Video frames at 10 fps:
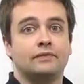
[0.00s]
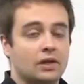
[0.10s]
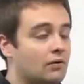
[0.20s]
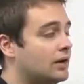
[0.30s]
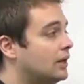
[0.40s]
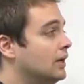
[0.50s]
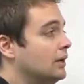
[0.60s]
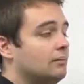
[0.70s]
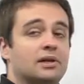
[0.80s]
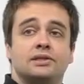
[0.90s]
All right,
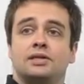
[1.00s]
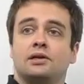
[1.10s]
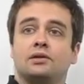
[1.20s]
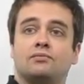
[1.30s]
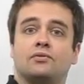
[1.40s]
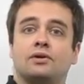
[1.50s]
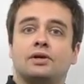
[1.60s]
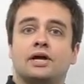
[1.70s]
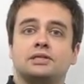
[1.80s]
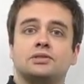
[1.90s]
but let's take a look further,
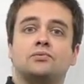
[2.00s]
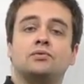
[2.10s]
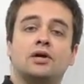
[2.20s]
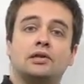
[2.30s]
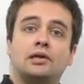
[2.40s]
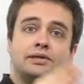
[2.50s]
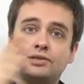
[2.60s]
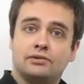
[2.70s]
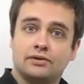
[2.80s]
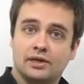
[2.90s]
guys, because we've got lots
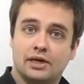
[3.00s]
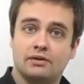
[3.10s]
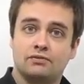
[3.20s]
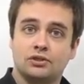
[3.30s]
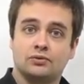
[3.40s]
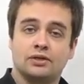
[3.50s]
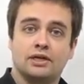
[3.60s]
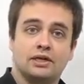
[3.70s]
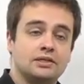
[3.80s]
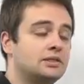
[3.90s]
of different kind of visual
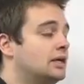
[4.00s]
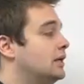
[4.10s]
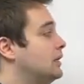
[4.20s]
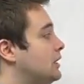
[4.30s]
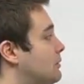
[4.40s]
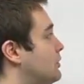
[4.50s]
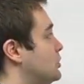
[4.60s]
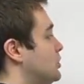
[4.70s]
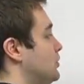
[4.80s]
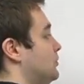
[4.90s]
aids. Number
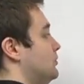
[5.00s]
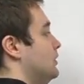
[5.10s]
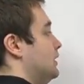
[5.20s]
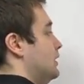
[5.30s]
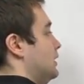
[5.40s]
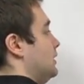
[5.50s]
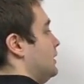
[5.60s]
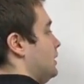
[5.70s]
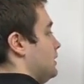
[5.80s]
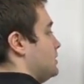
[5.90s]
2
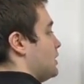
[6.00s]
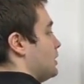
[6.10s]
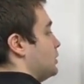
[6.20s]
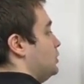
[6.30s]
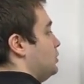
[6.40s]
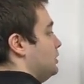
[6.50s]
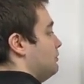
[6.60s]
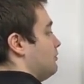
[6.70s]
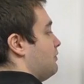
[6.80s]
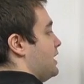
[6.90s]
is our
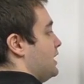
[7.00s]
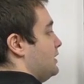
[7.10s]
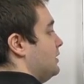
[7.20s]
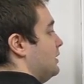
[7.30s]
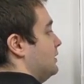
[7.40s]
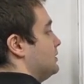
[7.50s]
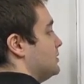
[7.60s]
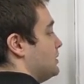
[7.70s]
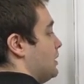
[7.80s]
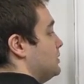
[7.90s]
good friend,
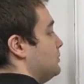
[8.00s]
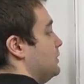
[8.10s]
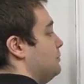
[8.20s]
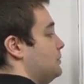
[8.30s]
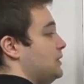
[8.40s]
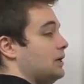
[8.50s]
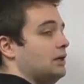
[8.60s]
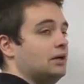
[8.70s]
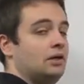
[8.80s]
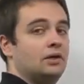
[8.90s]
starts with a
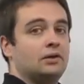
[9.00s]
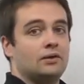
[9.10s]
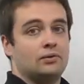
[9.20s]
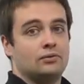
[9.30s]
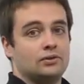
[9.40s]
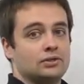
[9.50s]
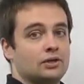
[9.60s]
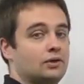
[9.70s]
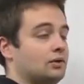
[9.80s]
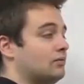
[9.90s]
B. Who is
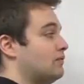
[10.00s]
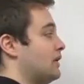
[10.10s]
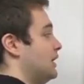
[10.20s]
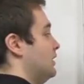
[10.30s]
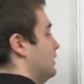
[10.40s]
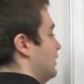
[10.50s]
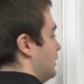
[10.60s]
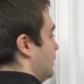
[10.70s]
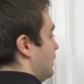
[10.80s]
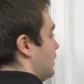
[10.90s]
our good friend?
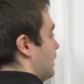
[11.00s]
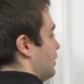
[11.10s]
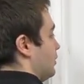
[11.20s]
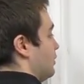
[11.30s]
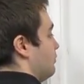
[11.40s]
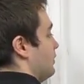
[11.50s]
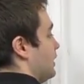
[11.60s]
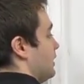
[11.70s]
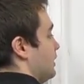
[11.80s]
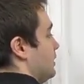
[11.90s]
Our good
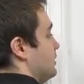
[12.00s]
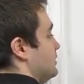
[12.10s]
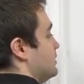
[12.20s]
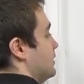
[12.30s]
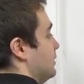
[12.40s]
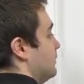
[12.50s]
friend is